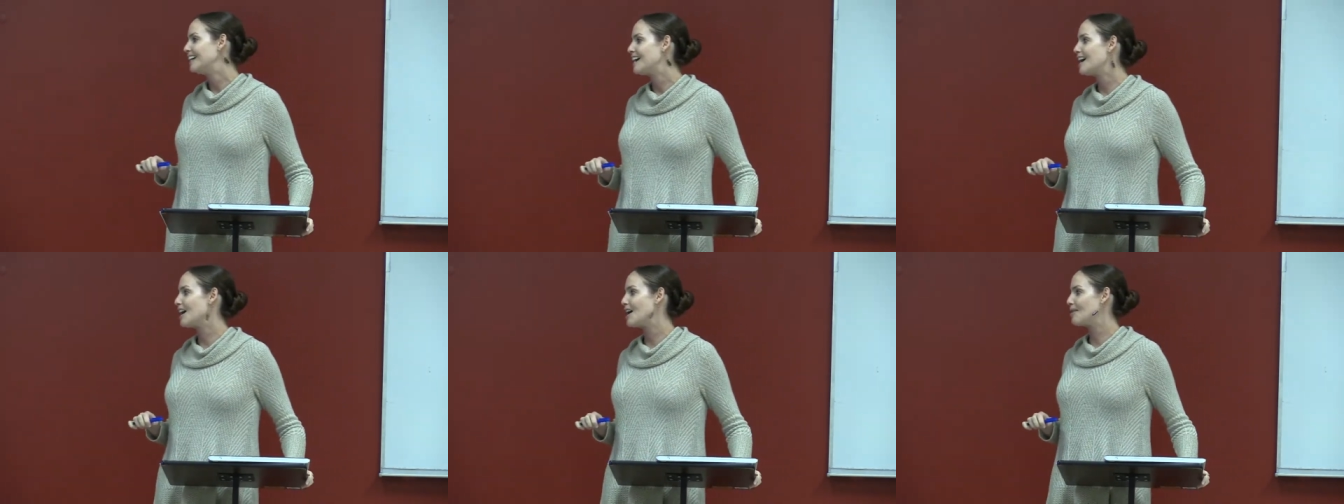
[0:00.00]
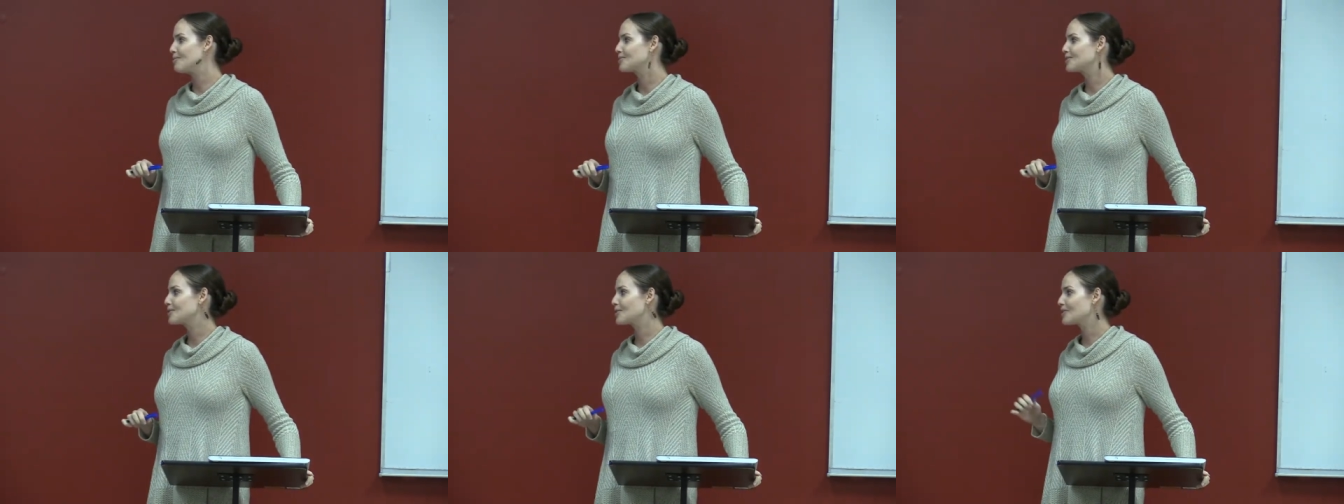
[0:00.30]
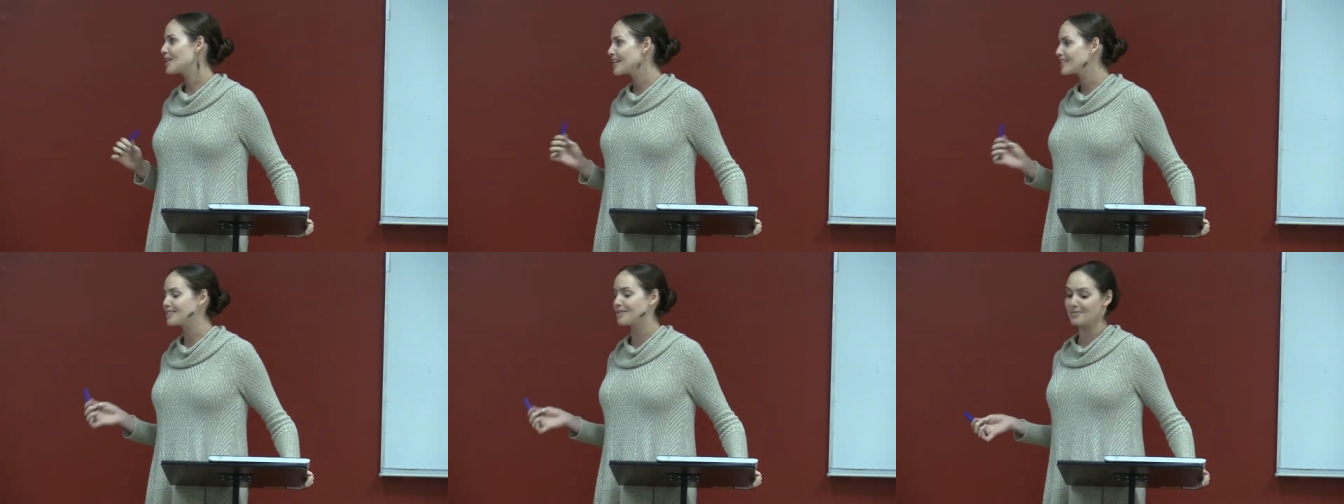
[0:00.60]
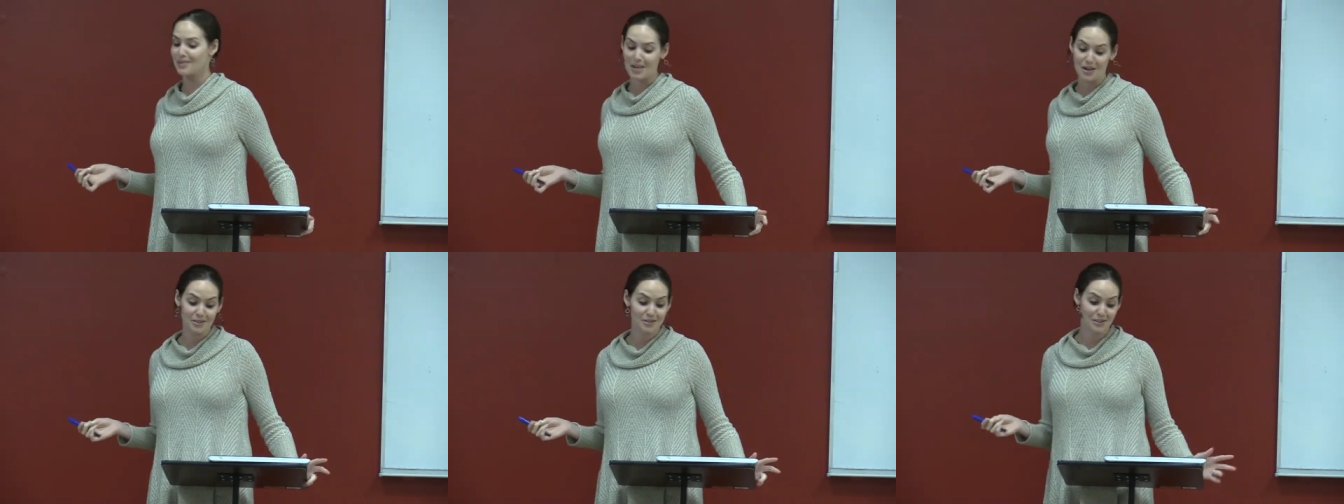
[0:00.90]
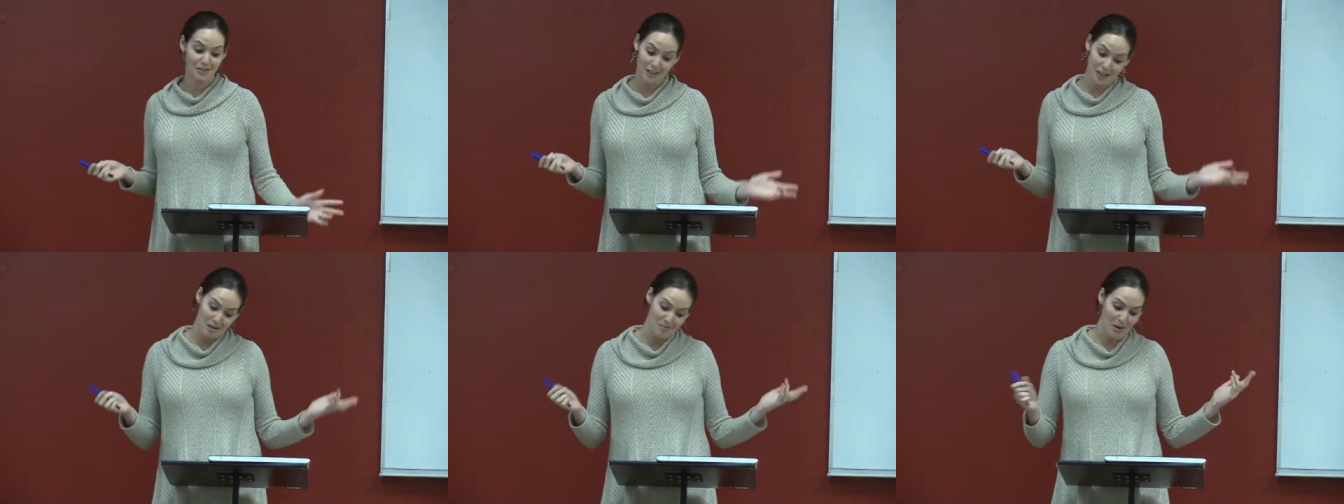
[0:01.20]
Um, so that's something else
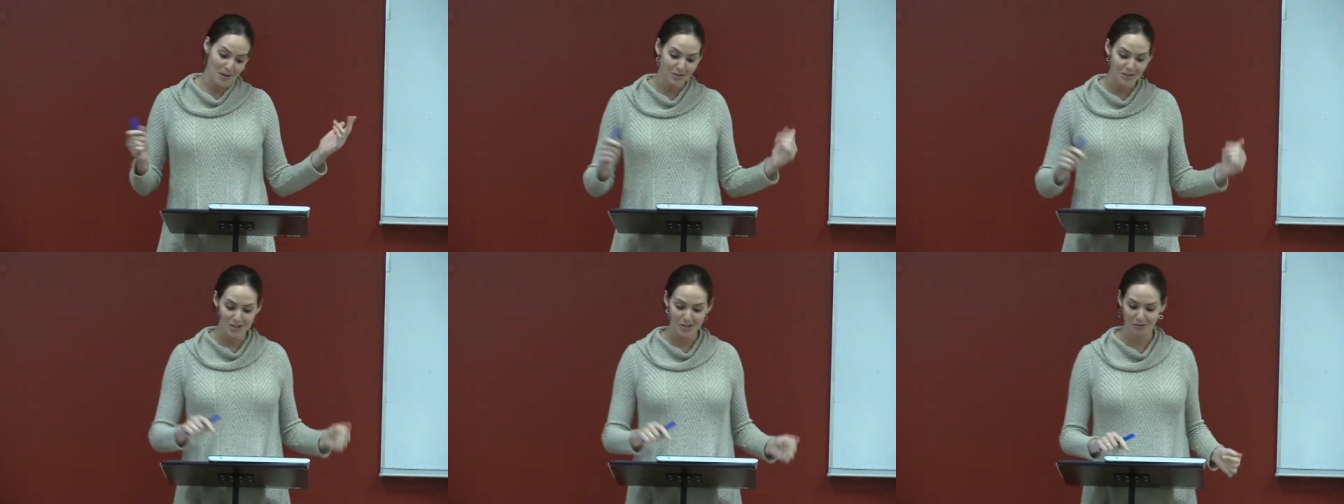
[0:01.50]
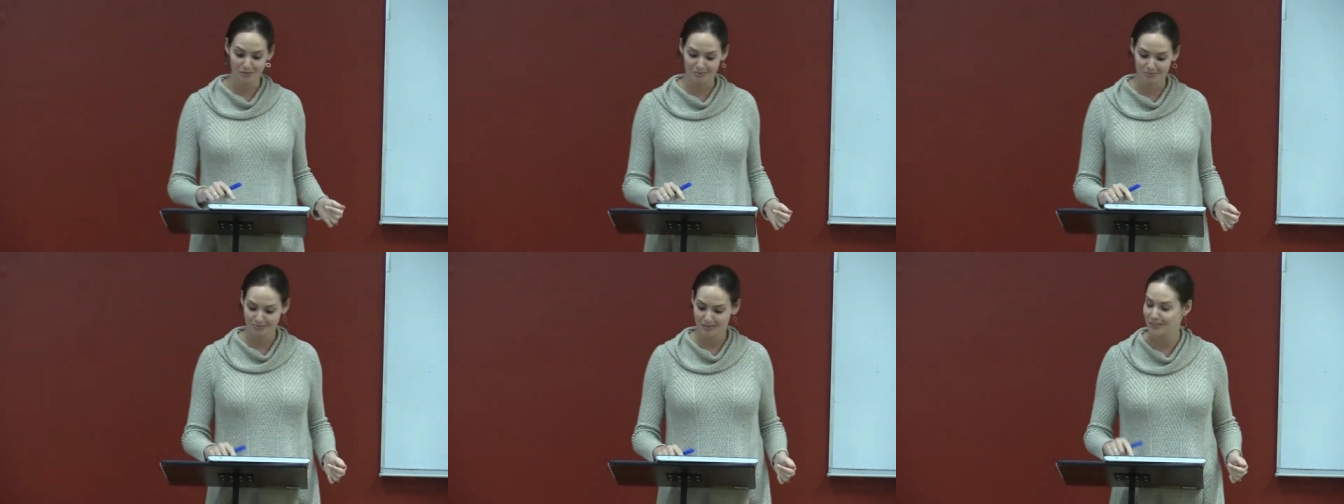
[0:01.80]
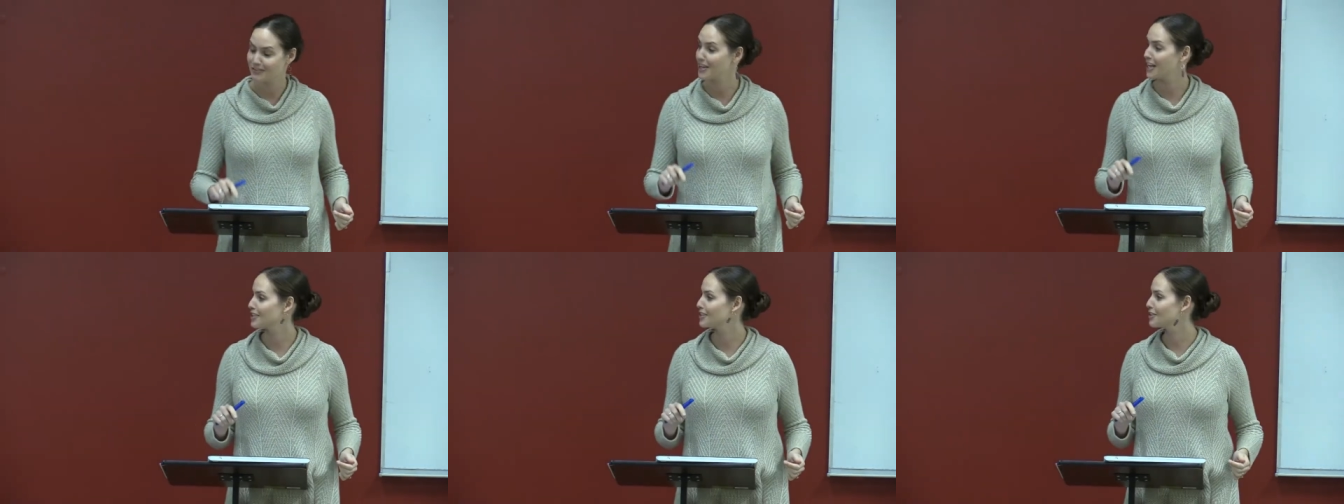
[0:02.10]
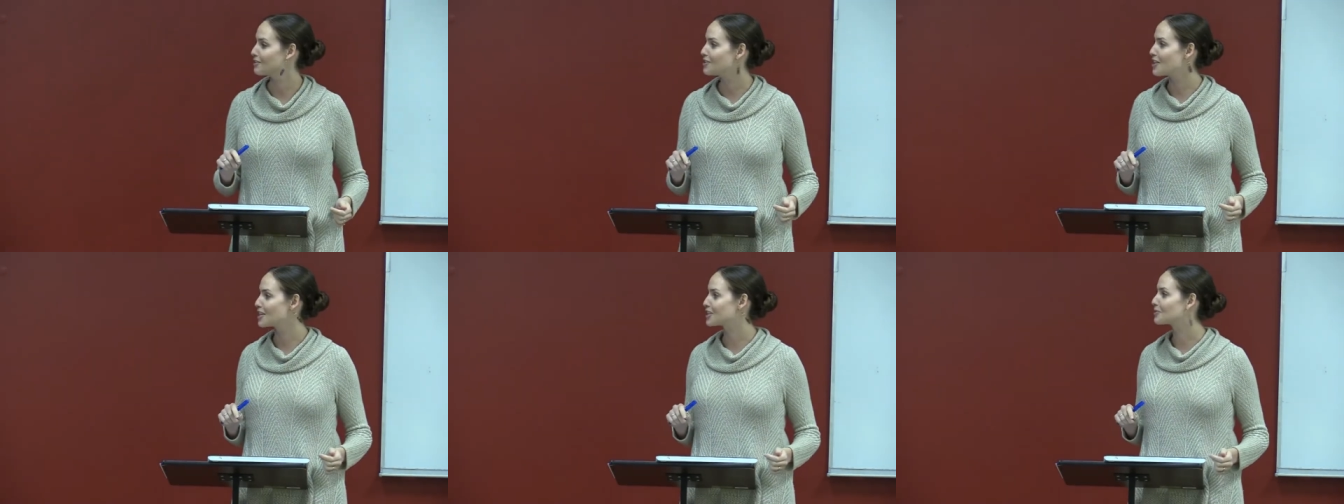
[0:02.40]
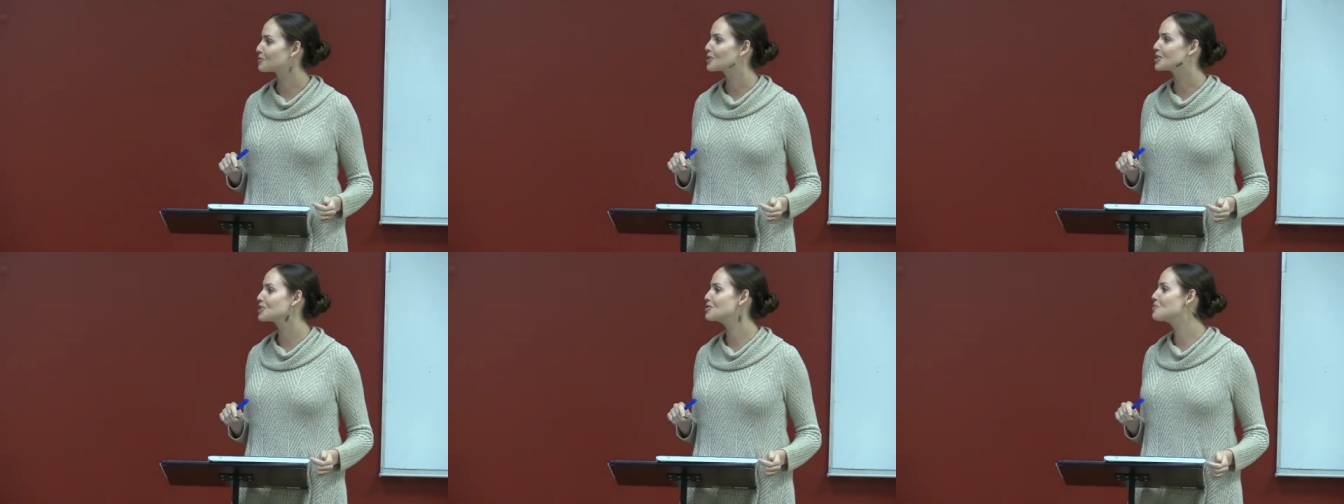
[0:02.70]
to think about if that's
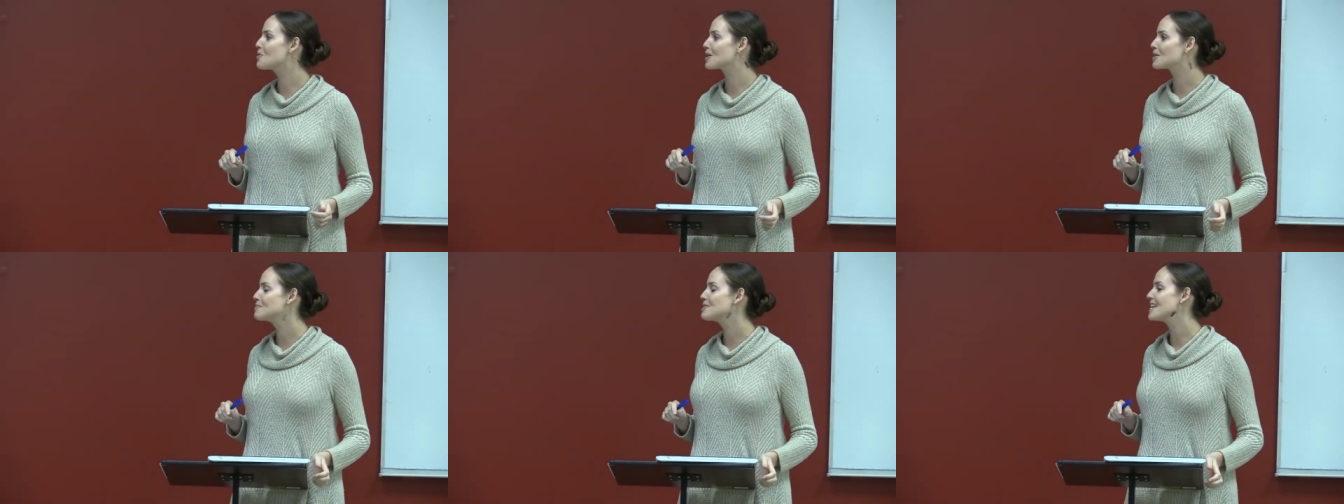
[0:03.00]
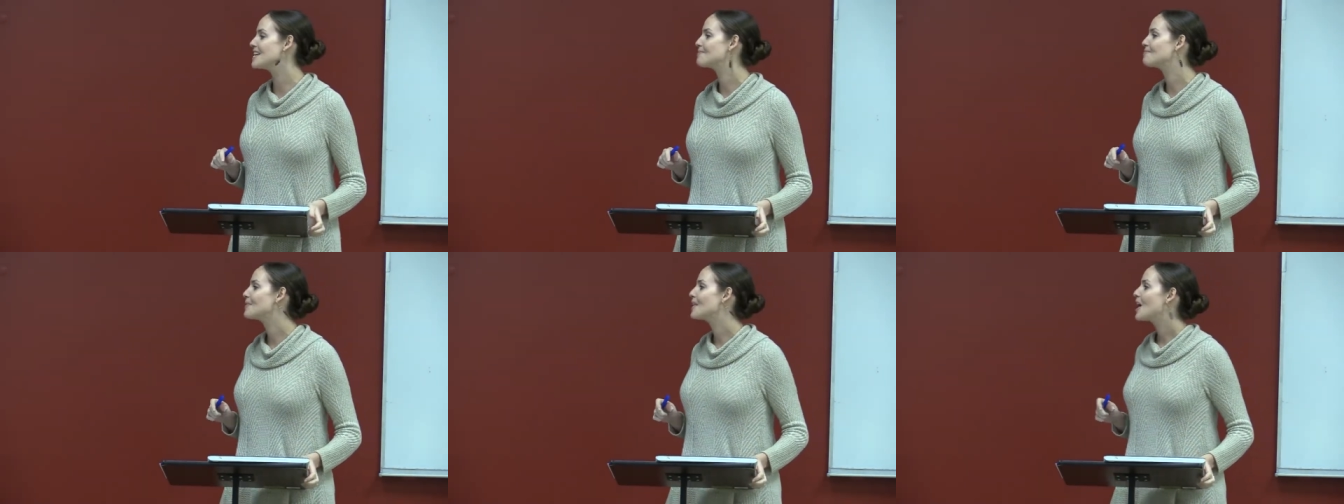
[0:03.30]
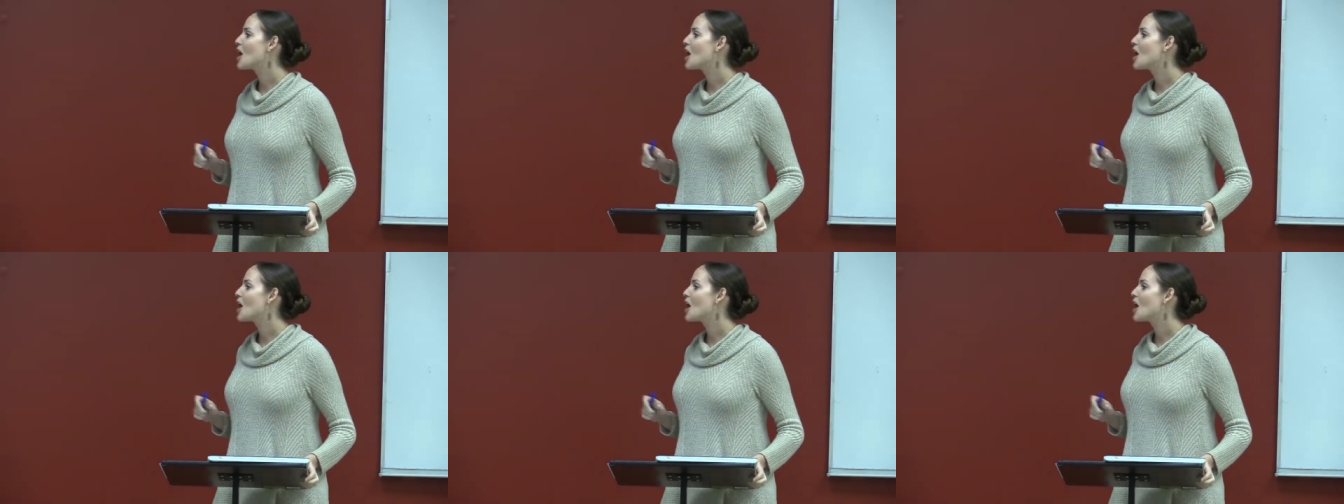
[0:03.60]
what you want to be.